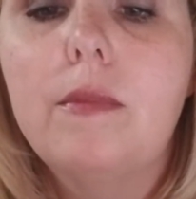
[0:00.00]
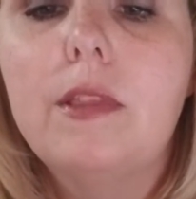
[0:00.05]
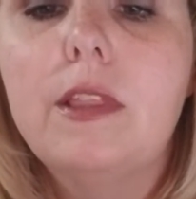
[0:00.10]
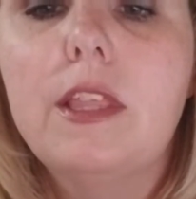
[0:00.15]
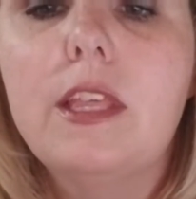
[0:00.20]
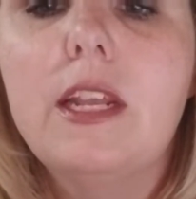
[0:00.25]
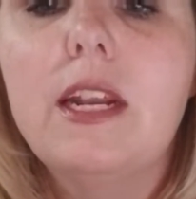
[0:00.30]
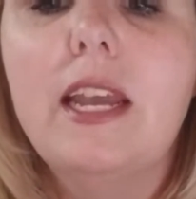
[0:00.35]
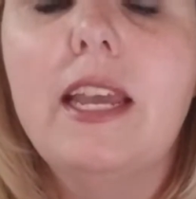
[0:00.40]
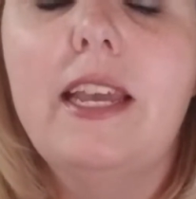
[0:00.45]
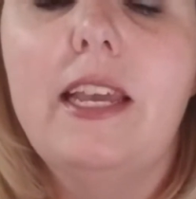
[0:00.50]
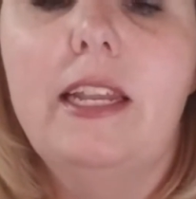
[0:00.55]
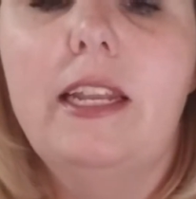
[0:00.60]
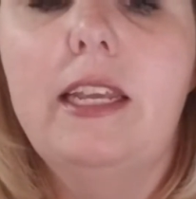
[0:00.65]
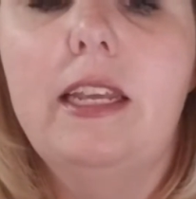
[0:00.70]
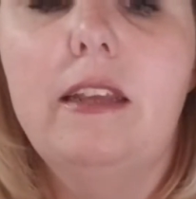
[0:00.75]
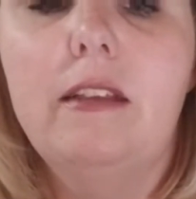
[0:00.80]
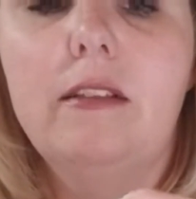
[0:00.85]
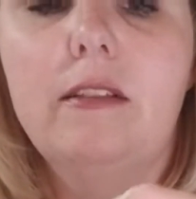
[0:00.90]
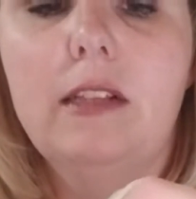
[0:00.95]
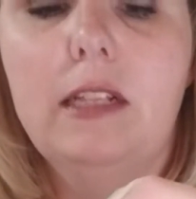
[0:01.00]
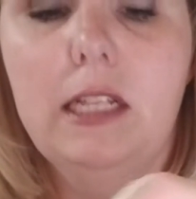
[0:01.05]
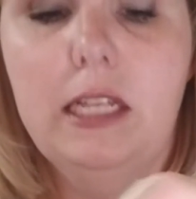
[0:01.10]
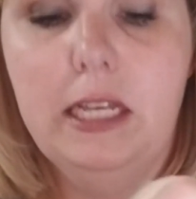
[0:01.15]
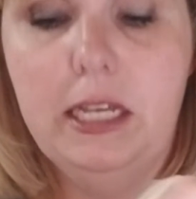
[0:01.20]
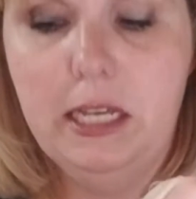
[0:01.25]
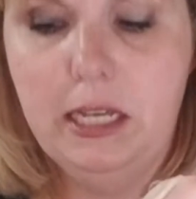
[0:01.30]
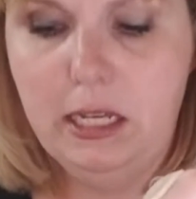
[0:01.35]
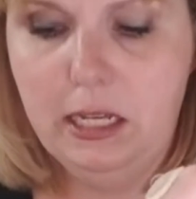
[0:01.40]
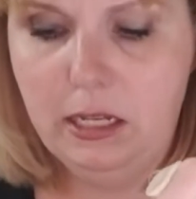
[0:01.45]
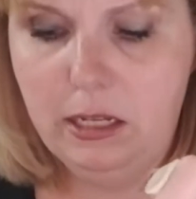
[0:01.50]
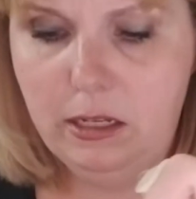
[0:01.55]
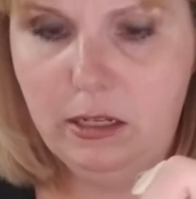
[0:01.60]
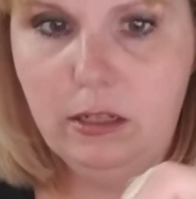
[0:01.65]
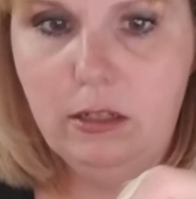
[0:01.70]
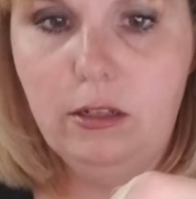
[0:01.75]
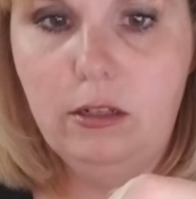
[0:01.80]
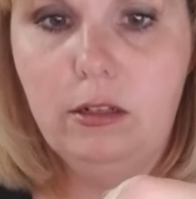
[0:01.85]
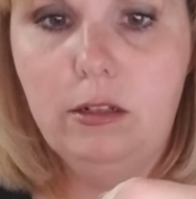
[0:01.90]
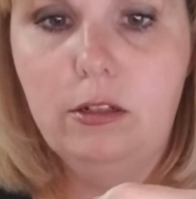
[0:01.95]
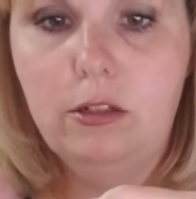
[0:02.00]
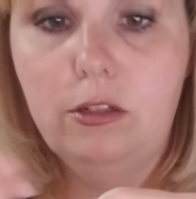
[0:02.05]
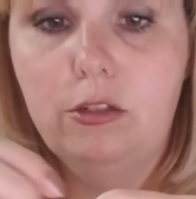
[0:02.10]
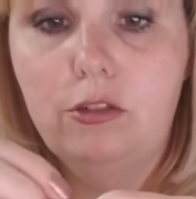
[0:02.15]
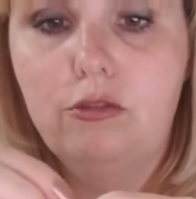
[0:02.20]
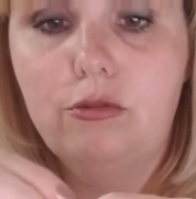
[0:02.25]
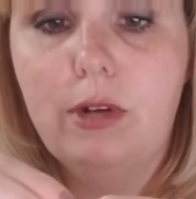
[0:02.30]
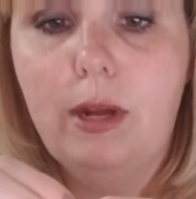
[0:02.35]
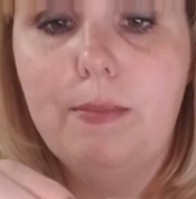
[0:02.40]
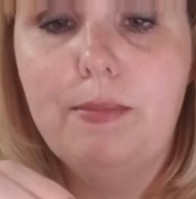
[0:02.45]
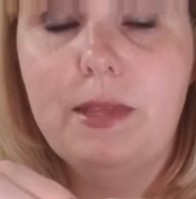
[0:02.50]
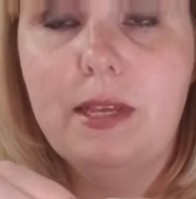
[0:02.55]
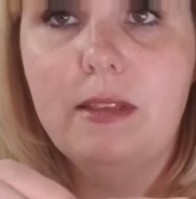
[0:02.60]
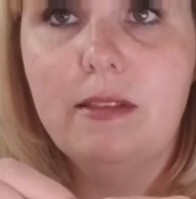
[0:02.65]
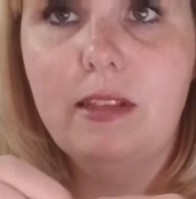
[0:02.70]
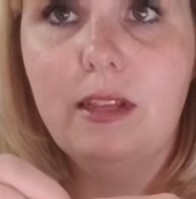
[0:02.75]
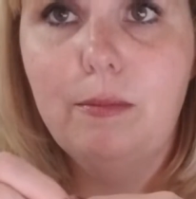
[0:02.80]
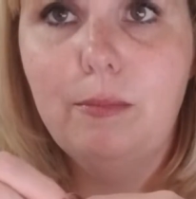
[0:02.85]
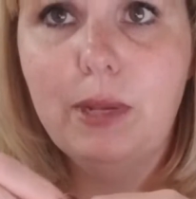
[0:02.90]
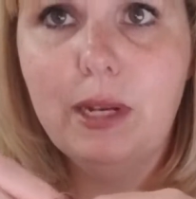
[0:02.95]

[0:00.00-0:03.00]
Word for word: then I could easily drop things in.